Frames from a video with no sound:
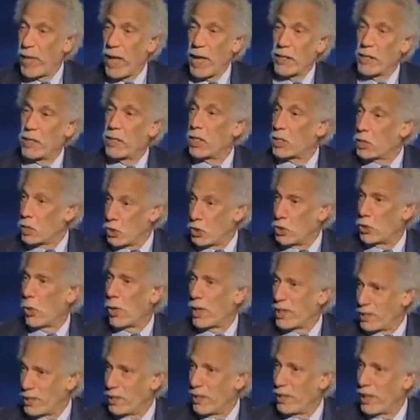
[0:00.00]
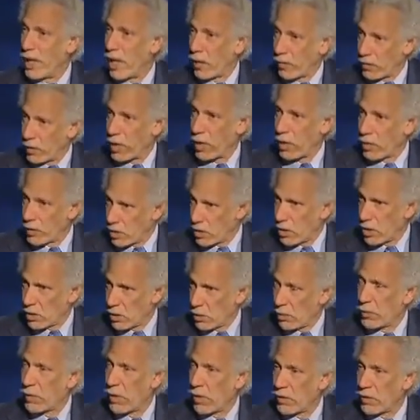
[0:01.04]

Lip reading: that disjointed healthcare system